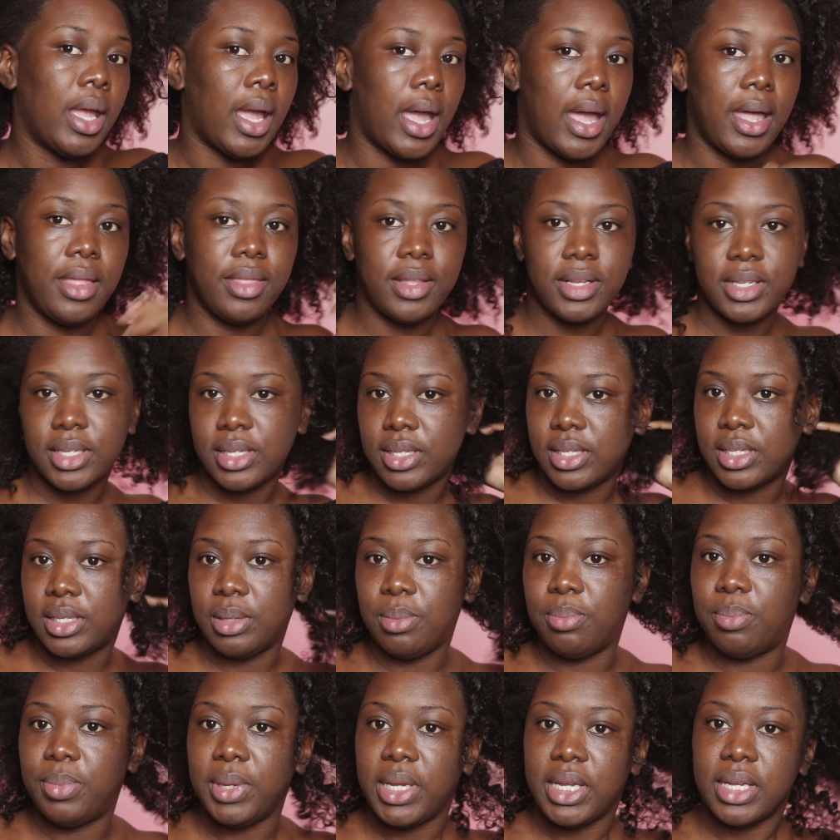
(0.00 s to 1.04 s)
And this is the
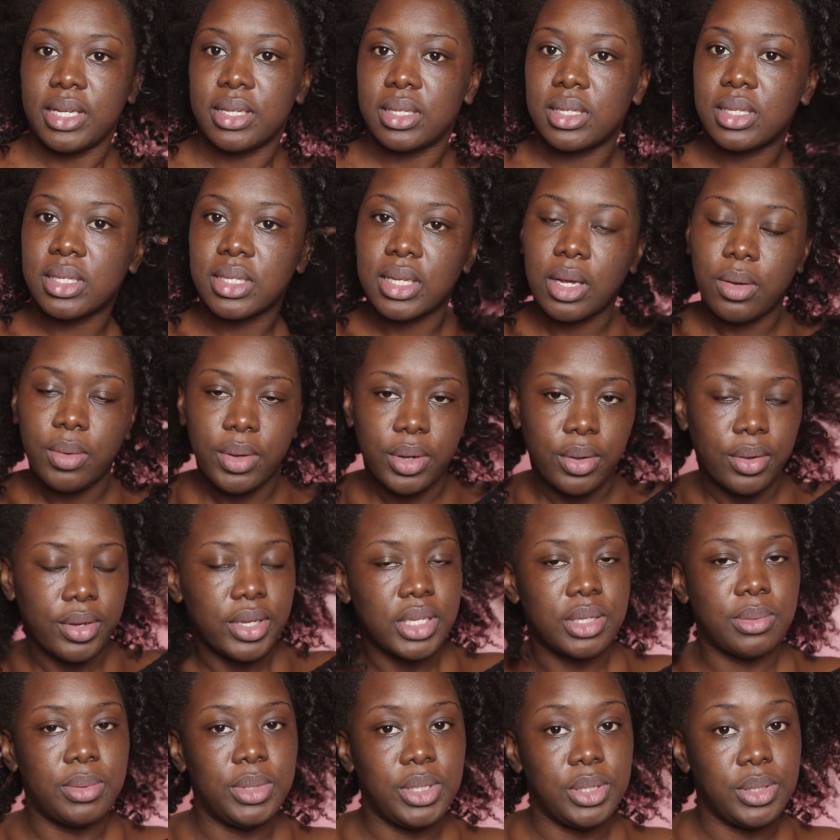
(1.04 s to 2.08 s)
base that we're
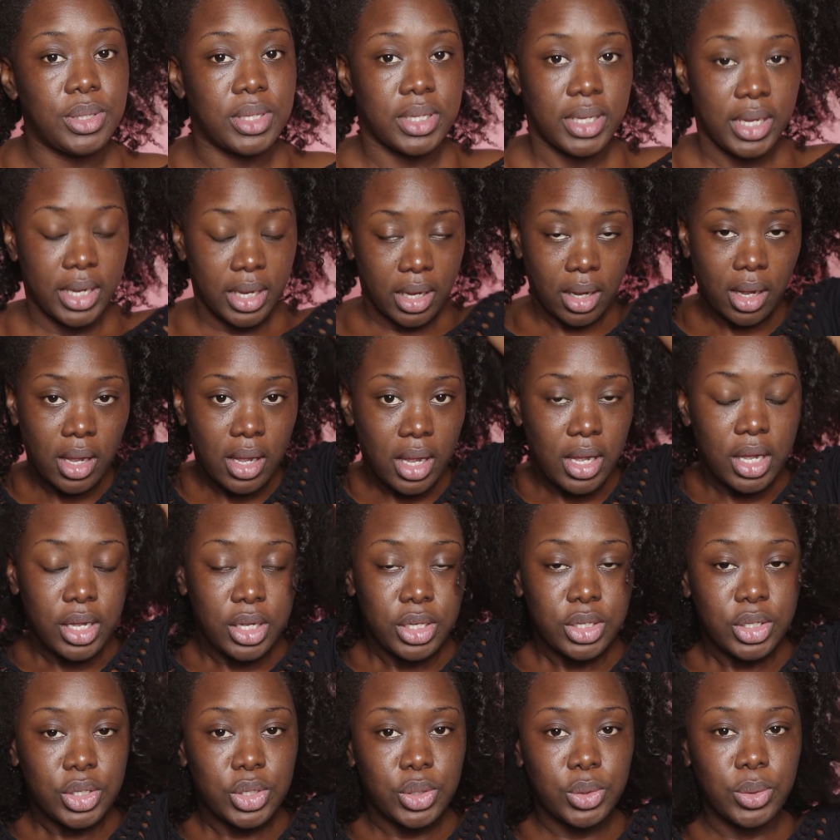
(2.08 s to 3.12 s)
going to be using
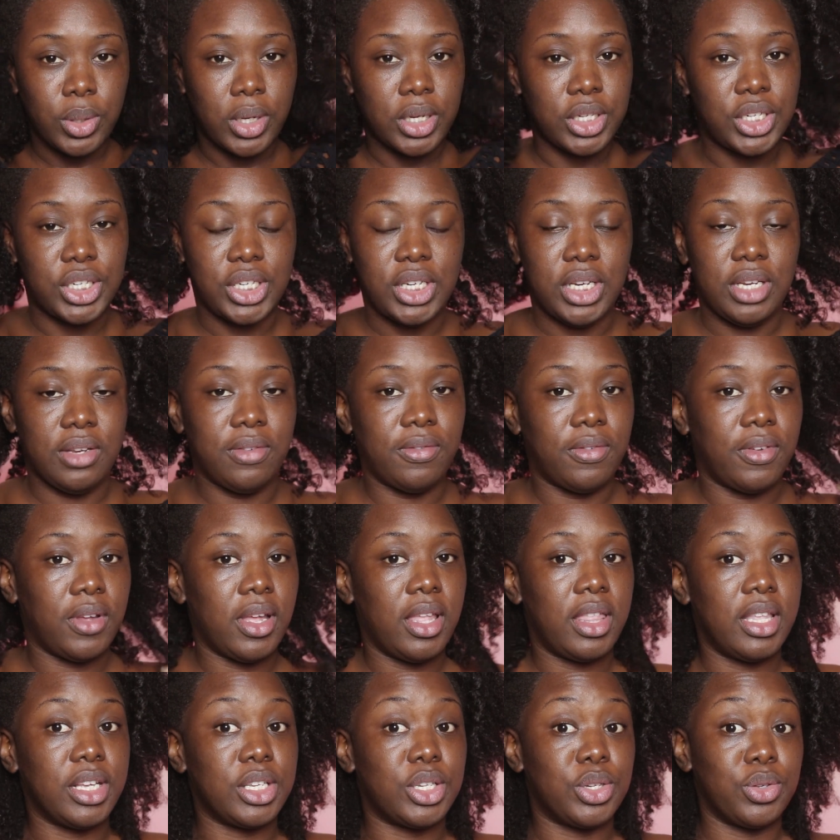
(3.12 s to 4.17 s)
to achieve
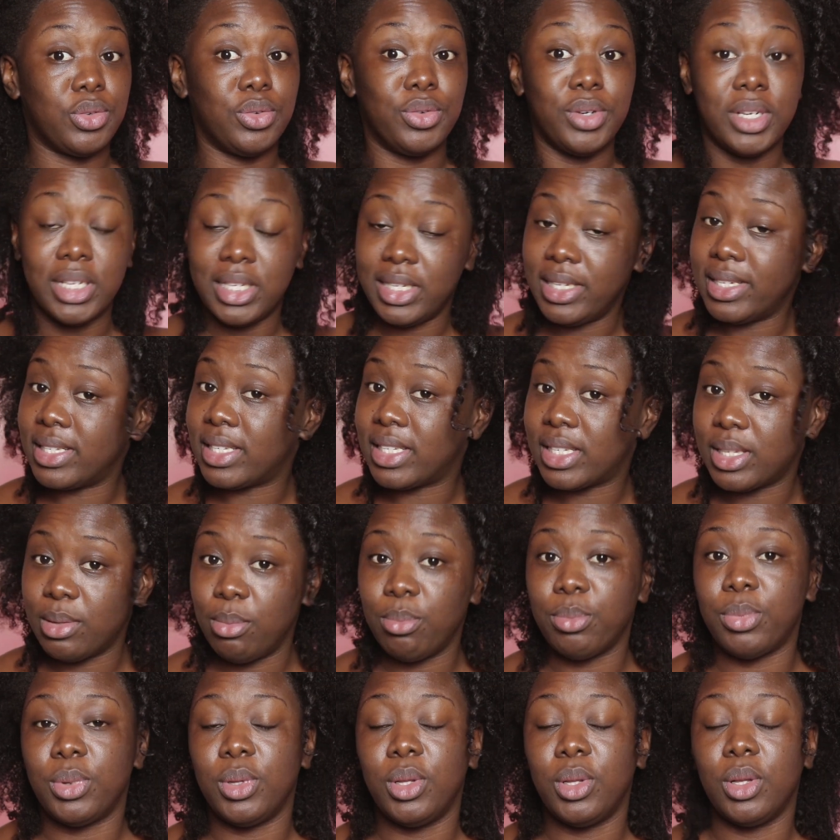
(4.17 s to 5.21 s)
this really
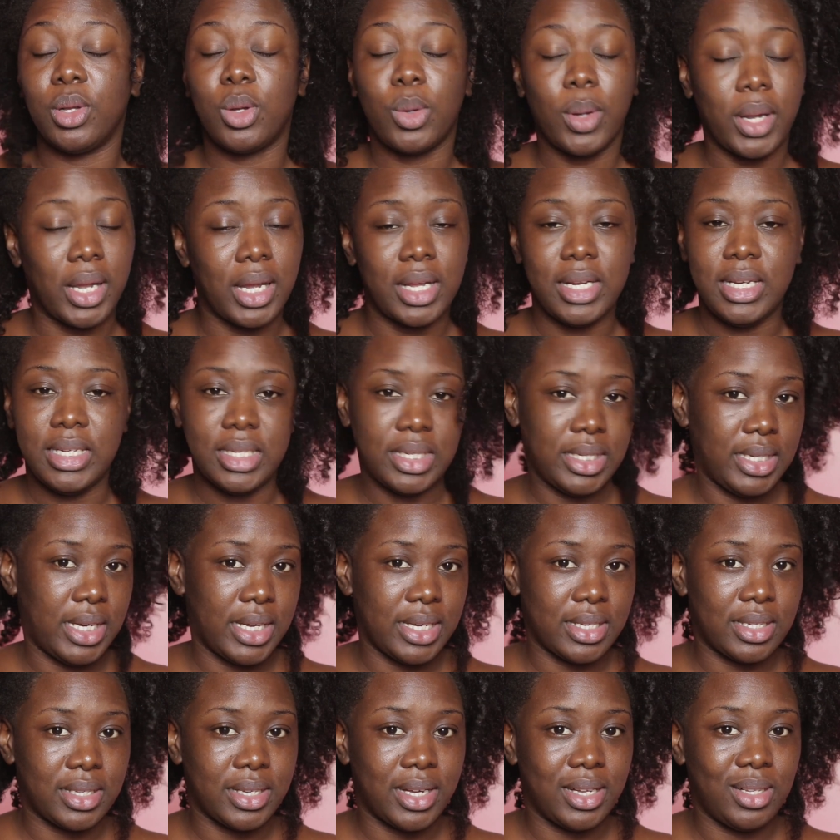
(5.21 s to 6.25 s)
simple, quick and easy
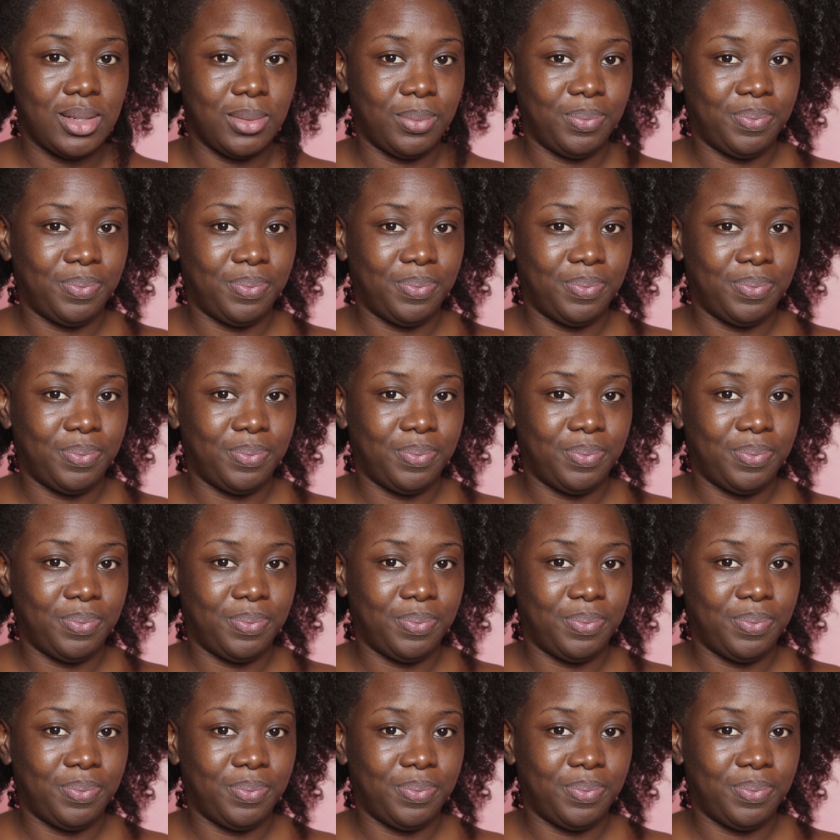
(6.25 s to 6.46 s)
hairstyle.